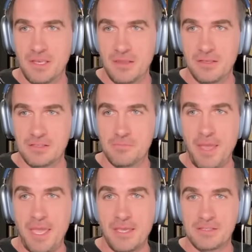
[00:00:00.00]
in this
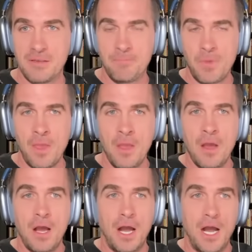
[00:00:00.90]
space,
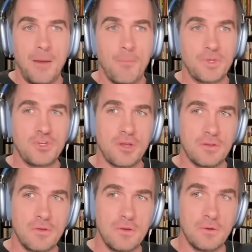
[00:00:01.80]
what you can
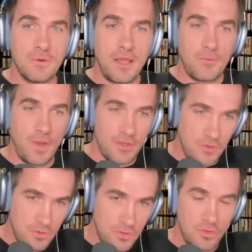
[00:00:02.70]
do when
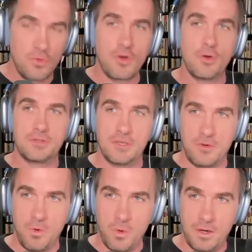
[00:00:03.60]
you do go to
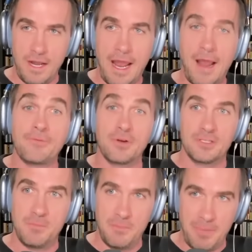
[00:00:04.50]
court after
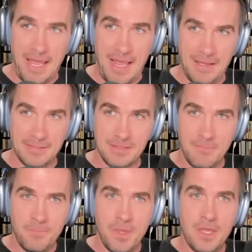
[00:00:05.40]
it's been passed
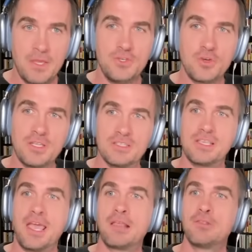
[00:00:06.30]
is you can
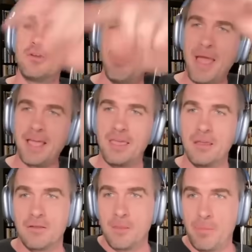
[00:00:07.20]
say, look back
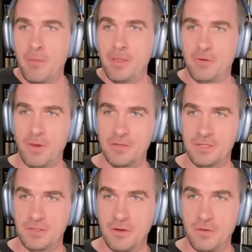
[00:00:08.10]
here in the public
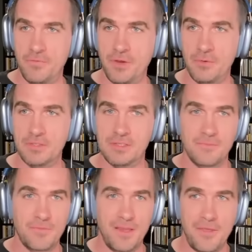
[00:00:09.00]
register, there was
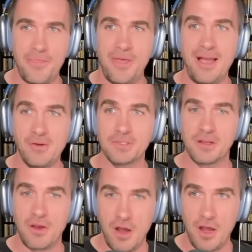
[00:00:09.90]

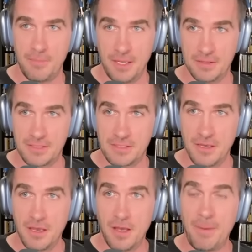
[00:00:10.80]
1,000 comments
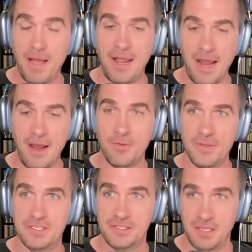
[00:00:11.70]
about how
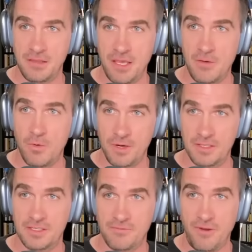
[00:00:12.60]
this is illegal and
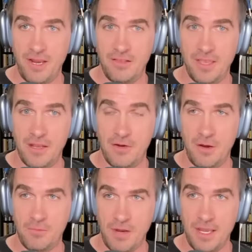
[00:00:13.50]
this is violating
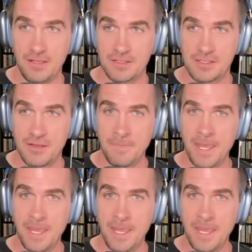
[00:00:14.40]
our rights.